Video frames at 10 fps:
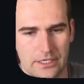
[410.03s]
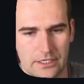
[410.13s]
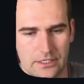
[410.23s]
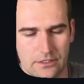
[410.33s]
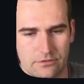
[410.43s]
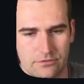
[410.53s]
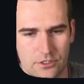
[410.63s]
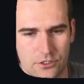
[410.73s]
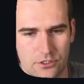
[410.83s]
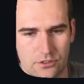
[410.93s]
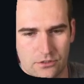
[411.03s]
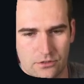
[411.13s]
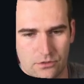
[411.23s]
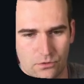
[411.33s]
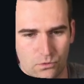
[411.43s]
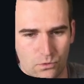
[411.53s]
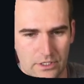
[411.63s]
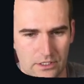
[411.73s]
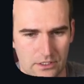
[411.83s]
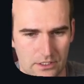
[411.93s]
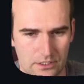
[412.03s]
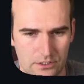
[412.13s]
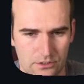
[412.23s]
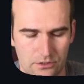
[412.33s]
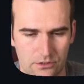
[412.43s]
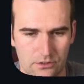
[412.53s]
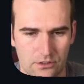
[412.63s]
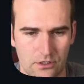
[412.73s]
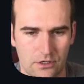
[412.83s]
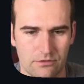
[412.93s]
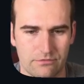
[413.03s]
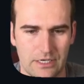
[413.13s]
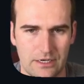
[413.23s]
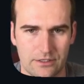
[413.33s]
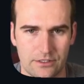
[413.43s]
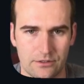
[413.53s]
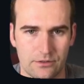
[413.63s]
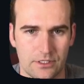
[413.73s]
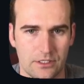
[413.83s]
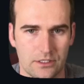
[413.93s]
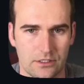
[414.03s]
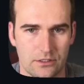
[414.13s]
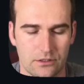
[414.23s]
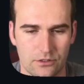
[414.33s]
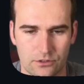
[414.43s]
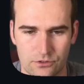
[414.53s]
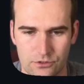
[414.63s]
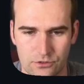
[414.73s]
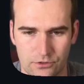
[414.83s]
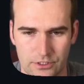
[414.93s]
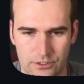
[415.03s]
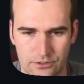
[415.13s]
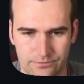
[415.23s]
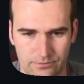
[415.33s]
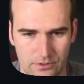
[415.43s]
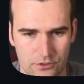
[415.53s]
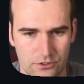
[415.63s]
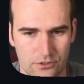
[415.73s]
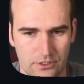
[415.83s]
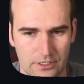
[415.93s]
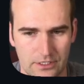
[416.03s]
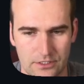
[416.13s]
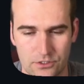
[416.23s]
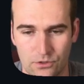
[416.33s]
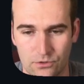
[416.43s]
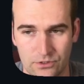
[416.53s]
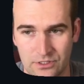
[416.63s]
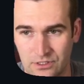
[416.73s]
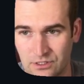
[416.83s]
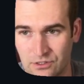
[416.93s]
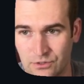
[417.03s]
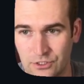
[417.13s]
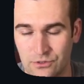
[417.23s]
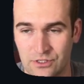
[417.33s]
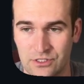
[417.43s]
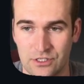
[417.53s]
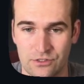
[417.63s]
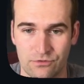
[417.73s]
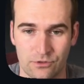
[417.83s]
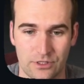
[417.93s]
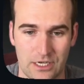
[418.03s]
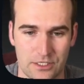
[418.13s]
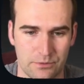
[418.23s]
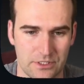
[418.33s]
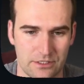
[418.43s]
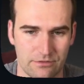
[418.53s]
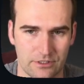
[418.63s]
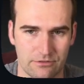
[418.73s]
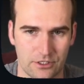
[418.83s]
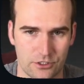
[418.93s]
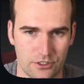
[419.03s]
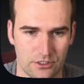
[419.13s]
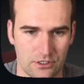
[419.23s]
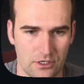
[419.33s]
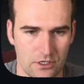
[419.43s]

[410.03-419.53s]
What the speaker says: a function with a certain value in local storage, and it's only going to exist for that specific function.